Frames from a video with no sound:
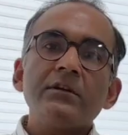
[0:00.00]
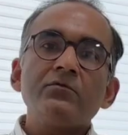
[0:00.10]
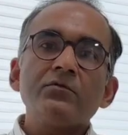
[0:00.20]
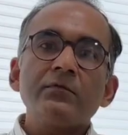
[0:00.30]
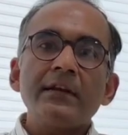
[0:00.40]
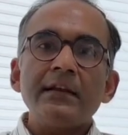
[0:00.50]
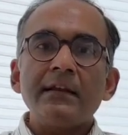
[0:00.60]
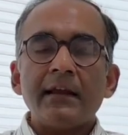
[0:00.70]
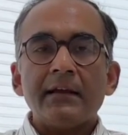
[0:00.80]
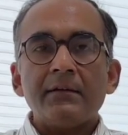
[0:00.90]
We usually
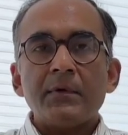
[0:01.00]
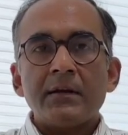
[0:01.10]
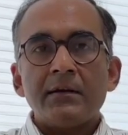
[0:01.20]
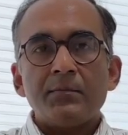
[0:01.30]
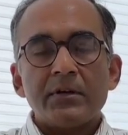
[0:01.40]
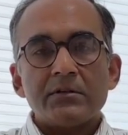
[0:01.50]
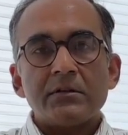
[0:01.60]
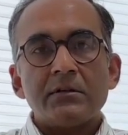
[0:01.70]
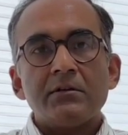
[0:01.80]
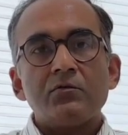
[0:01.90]
recommend
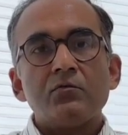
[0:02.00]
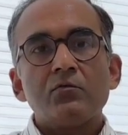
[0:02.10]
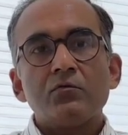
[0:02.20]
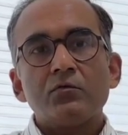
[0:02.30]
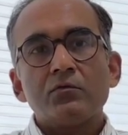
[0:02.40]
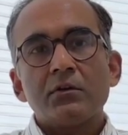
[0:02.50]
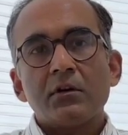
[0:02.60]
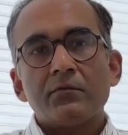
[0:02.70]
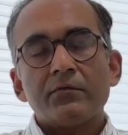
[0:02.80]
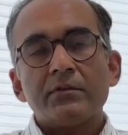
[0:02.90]
patient to go to the
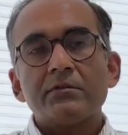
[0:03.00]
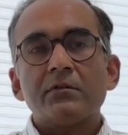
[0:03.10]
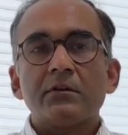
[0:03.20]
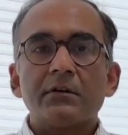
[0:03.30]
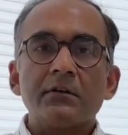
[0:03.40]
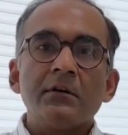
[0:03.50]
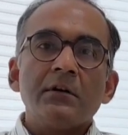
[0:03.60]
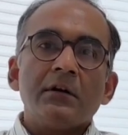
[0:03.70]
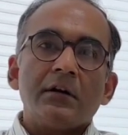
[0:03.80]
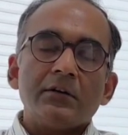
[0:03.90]
office or
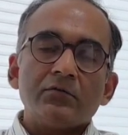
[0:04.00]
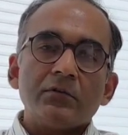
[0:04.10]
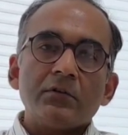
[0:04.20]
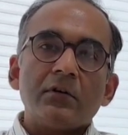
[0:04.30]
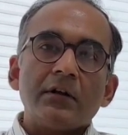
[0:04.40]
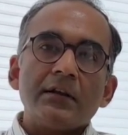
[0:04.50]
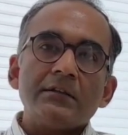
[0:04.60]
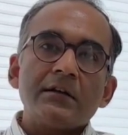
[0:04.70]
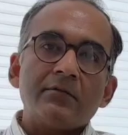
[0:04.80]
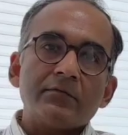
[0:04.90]
to the
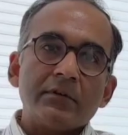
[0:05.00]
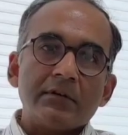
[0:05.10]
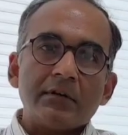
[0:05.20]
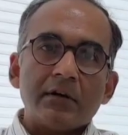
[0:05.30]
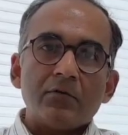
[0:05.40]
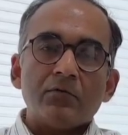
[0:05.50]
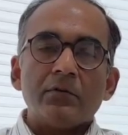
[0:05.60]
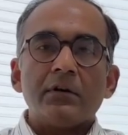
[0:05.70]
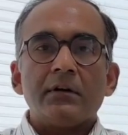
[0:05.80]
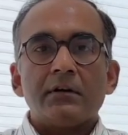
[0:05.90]
college after
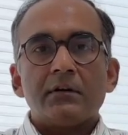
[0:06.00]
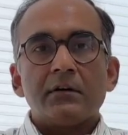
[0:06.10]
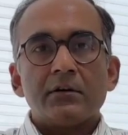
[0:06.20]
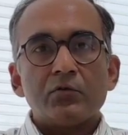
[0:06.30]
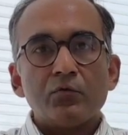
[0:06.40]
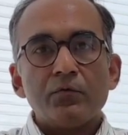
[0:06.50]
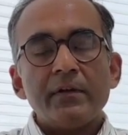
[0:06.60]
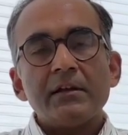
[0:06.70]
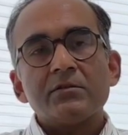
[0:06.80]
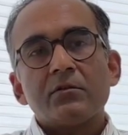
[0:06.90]
around 2
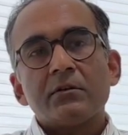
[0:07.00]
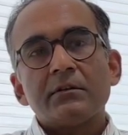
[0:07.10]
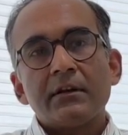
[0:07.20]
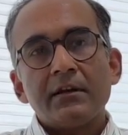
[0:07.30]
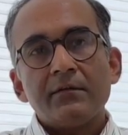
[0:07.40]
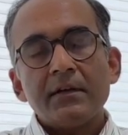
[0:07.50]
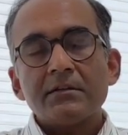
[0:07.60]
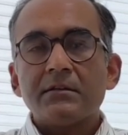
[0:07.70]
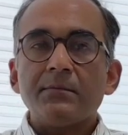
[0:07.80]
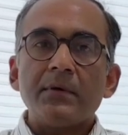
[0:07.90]
weeks or 3
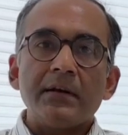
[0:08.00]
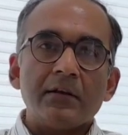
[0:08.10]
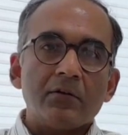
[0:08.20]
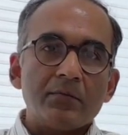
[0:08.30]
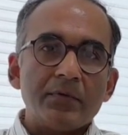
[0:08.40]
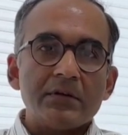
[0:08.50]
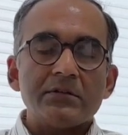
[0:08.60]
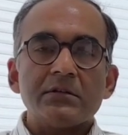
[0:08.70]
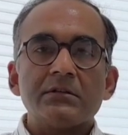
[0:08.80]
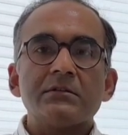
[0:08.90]
weeks depending on
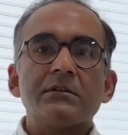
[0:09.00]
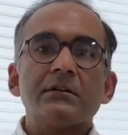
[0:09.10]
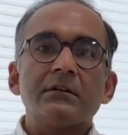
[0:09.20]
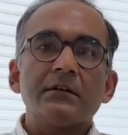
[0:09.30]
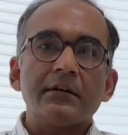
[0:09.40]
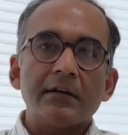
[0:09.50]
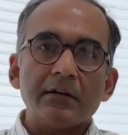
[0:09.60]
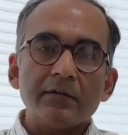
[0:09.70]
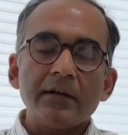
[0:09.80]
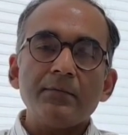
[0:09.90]
patient's
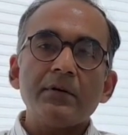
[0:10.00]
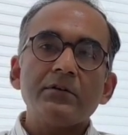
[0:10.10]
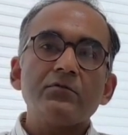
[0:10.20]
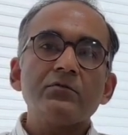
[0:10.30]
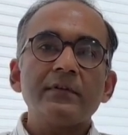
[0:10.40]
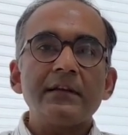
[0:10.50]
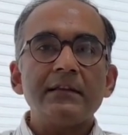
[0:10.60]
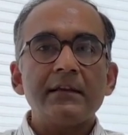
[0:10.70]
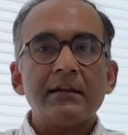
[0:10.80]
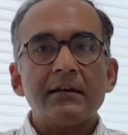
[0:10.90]
recovery, but usually
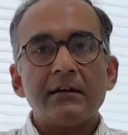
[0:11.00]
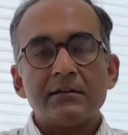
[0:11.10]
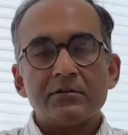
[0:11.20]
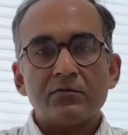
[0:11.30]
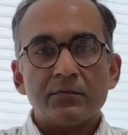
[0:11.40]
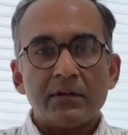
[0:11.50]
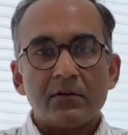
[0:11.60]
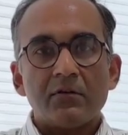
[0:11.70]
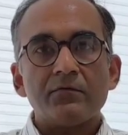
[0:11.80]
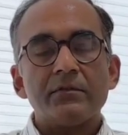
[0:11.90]
they can resume their
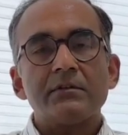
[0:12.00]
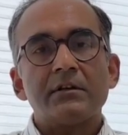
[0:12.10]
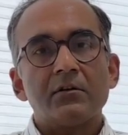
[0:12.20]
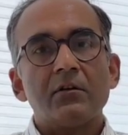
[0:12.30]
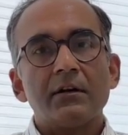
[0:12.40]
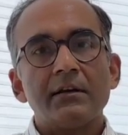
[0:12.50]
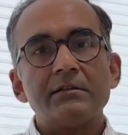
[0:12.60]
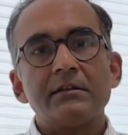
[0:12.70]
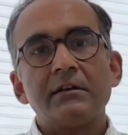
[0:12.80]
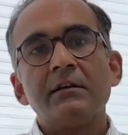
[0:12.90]
office and
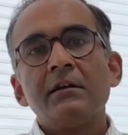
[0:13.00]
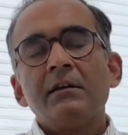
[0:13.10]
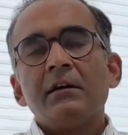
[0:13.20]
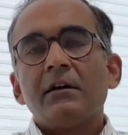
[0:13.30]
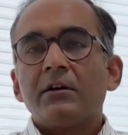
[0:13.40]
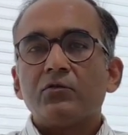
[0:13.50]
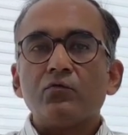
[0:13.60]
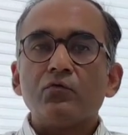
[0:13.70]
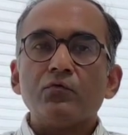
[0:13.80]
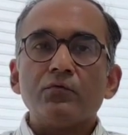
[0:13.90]
college in
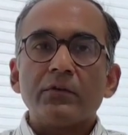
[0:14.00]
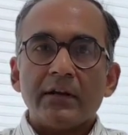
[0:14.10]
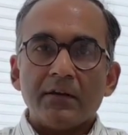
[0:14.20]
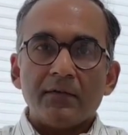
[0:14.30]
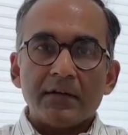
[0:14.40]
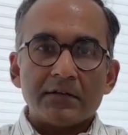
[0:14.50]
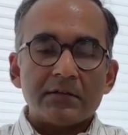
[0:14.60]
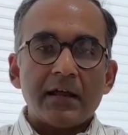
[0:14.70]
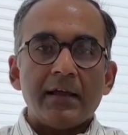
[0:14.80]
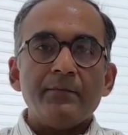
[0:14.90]
2 to 3 weeks
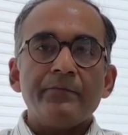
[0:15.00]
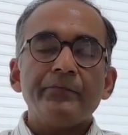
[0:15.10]
time.